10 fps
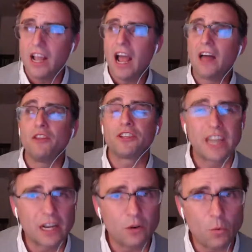and the
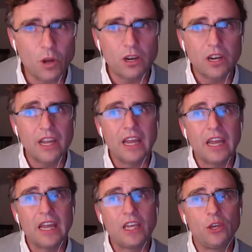second one,
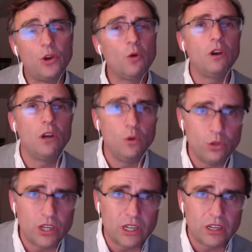you don't
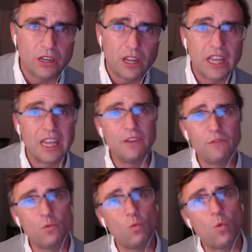lose it
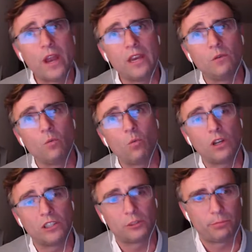even when
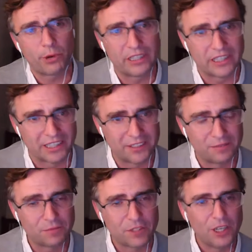once printed.
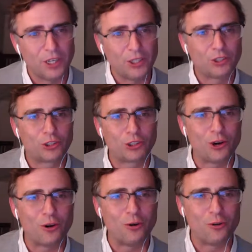
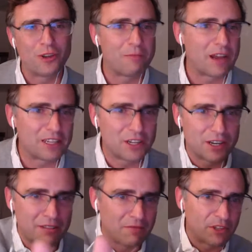So
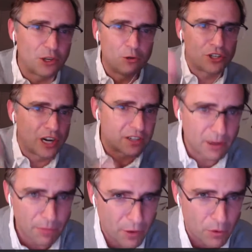imagine you share
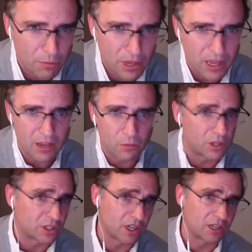something with me
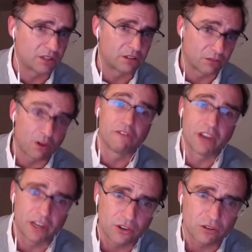which is
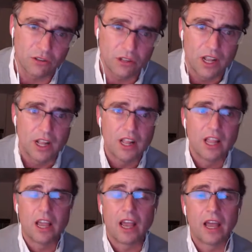confidential,
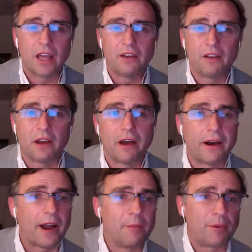and
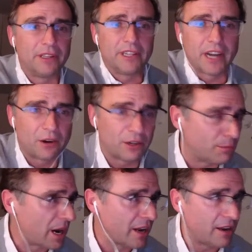I print it out on
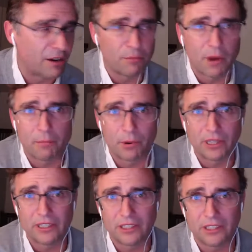my
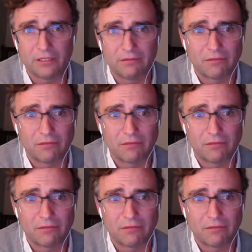printer.